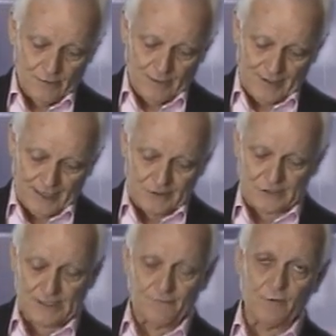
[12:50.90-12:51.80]
Well, there's
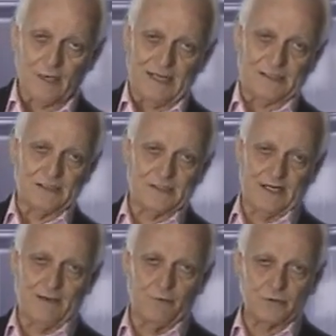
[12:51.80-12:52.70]
several lessons that
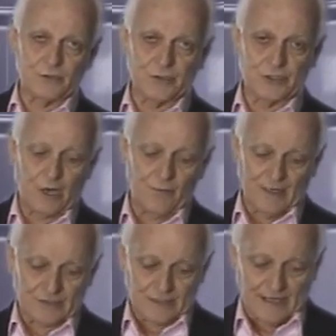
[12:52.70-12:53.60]
he wants to show
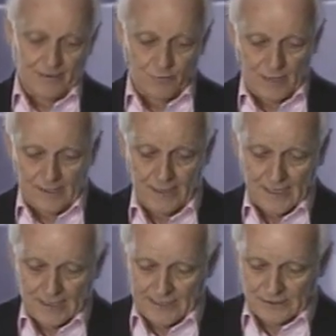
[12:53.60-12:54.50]
us today. One,
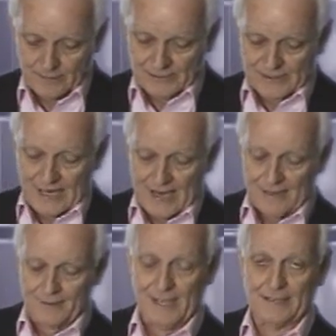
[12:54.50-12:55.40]
he is
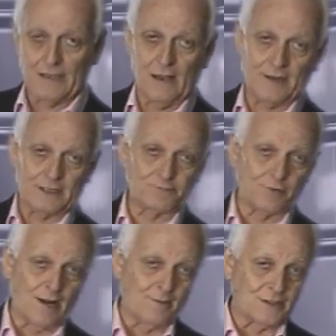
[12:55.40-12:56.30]
Messiah that God has
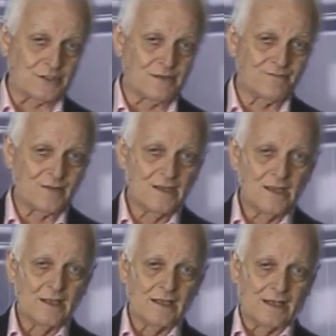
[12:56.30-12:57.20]
promised.
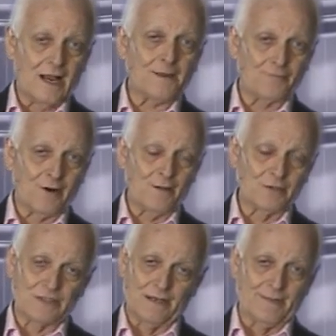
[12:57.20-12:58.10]
God
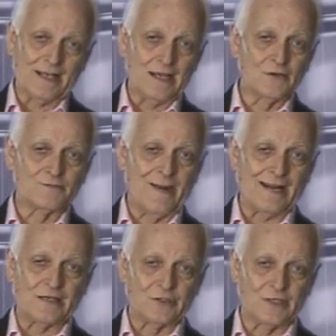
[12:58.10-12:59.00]
promised him. That goes
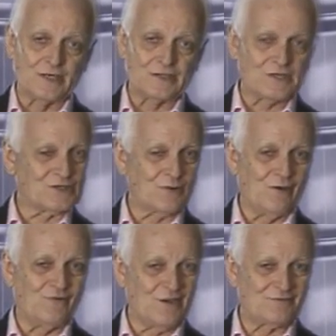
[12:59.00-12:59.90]
back to Genesis
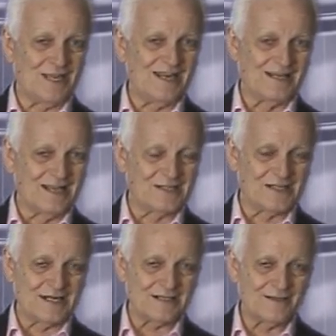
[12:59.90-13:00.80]
3:15,
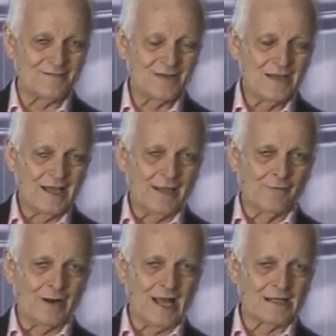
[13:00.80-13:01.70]
doesn't it? And
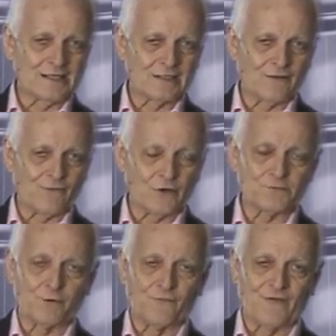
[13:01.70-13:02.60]
realize that's the first
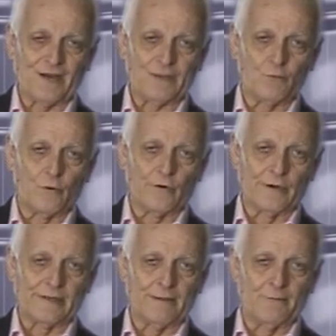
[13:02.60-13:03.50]
prophetic
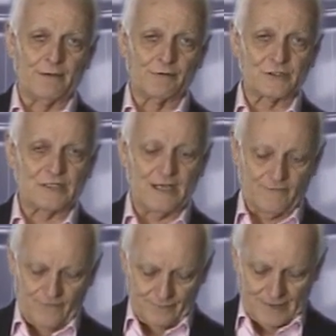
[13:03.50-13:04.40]
word that we receive from